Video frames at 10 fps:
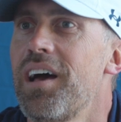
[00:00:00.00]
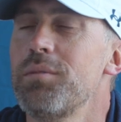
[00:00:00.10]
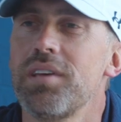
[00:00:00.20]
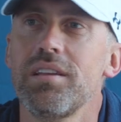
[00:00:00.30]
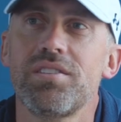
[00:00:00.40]

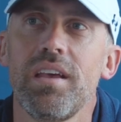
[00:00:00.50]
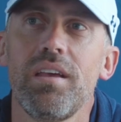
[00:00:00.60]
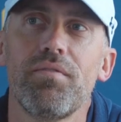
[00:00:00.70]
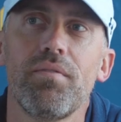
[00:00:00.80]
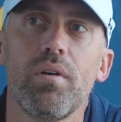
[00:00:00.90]
I'm
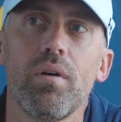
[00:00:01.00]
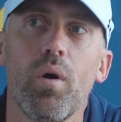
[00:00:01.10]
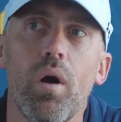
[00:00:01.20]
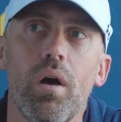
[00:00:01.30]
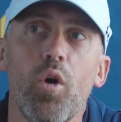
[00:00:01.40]
saying
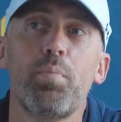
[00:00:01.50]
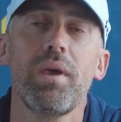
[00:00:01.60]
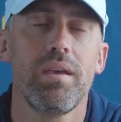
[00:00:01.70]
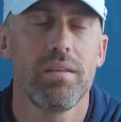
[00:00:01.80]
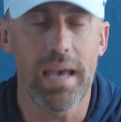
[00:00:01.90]
OP.
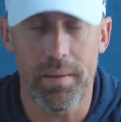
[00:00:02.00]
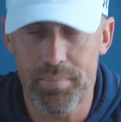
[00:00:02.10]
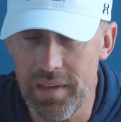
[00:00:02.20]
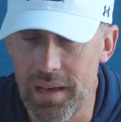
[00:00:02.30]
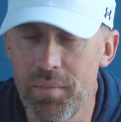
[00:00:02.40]

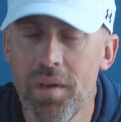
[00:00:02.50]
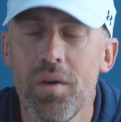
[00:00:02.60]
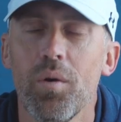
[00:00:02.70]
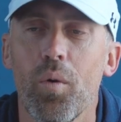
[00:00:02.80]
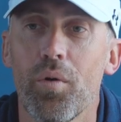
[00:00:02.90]
Yep.
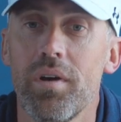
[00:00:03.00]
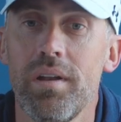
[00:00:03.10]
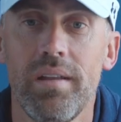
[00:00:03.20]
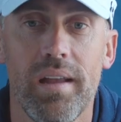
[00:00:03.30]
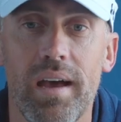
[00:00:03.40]

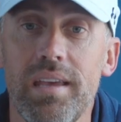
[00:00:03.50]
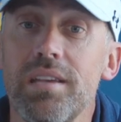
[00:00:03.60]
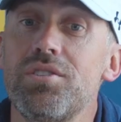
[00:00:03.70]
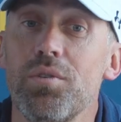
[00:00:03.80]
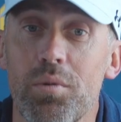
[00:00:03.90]
Oren,
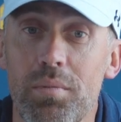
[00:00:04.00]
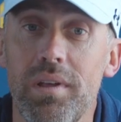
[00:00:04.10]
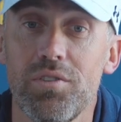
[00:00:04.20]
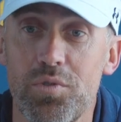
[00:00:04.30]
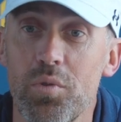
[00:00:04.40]
he is
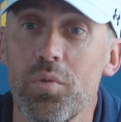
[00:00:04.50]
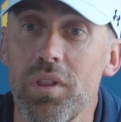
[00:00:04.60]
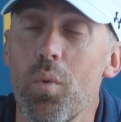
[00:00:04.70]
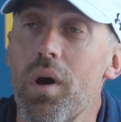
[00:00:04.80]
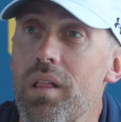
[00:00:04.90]
doing
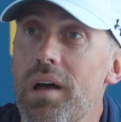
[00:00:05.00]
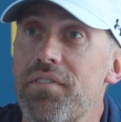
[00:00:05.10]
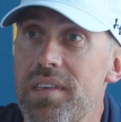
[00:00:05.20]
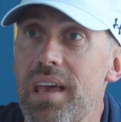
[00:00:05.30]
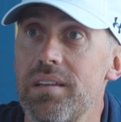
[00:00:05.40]
really well
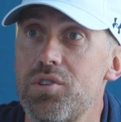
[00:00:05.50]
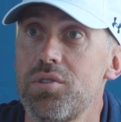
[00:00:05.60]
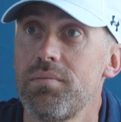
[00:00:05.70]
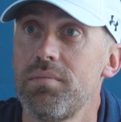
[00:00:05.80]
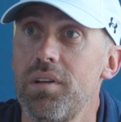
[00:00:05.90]
off the
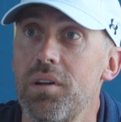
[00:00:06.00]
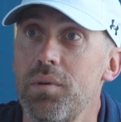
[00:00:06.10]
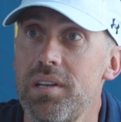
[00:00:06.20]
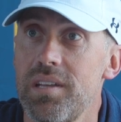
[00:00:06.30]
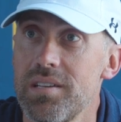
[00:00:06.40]
edge. You know,
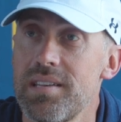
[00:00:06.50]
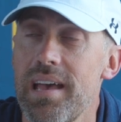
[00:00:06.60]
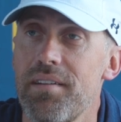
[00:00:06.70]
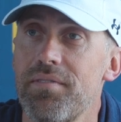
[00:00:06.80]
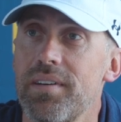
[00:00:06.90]
he does
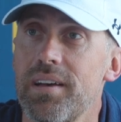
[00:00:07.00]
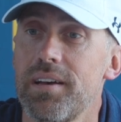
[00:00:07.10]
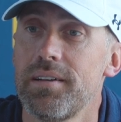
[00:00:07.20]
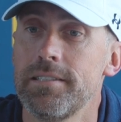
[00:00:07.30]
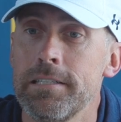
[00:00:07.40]
have
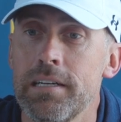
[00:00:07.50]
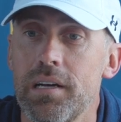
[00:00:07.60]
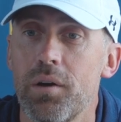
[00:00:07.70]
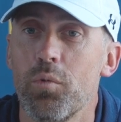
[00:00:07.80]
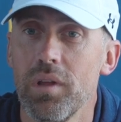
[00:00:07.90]
a
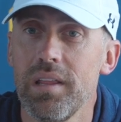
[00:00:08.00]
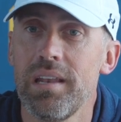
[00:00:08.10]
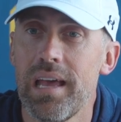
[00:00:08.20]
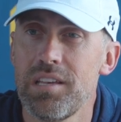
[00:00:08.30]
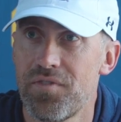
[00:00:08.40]
really
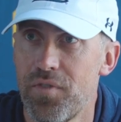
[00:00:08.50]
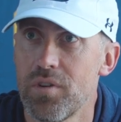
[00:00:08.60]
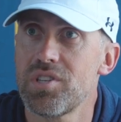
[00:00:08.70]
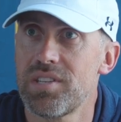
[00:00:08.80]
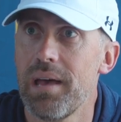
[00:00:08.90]
nice
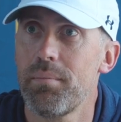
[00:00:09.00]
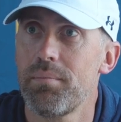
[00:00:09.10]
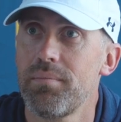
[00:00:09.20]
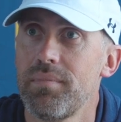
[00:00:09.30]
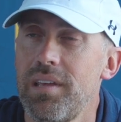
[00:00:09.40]
first
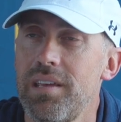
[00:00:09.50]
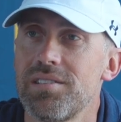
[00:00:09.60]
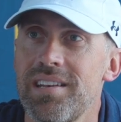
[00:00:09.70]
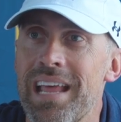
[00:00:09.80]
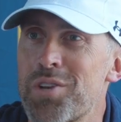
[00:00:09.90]
step.
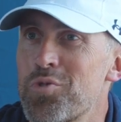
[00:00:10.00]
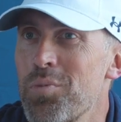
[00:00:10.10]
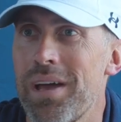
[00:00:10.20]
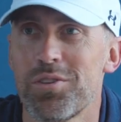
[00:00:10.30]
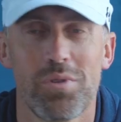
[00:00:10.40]
He's a
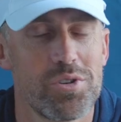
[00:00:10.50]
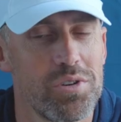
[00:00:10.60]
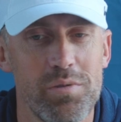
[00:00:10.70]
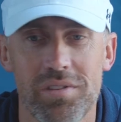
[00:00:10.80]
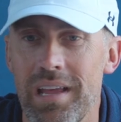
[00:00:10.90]
natural pass
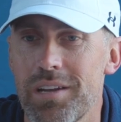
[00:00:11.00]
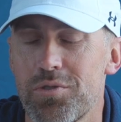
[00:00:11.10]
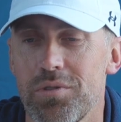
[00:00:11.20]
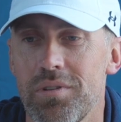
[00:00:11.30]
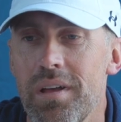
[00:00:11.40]
rusher. He was a
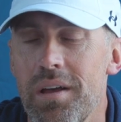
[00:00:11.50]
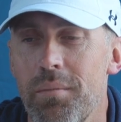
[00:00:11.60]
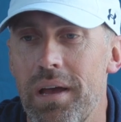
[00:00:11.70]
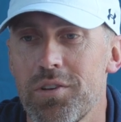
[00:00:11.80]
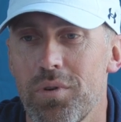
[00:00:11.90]
natural
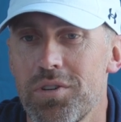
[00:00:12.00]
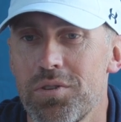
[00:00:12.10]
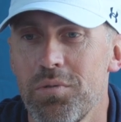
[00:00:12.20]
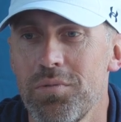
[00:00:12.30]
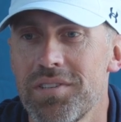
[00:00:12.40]
pass
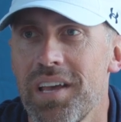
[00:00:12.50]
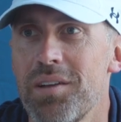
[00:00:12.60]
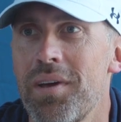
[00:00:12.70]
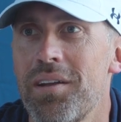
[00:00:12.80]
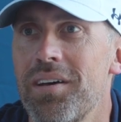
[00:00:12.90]
rusher when we
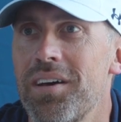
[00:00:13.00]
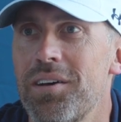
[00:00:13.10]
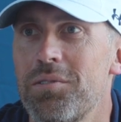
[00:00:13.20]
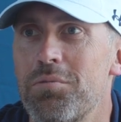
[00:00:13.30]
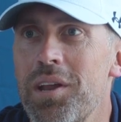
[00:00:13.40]
signed him
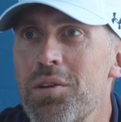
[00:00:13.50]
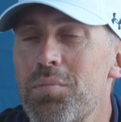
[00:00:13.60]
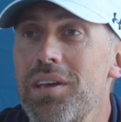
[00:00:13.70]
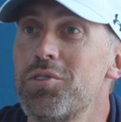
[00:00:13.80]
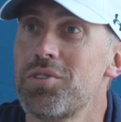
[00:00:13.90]
at Rainier
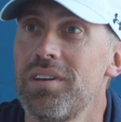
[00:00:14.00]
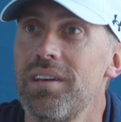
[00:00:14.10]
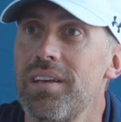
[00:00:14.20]
Beach,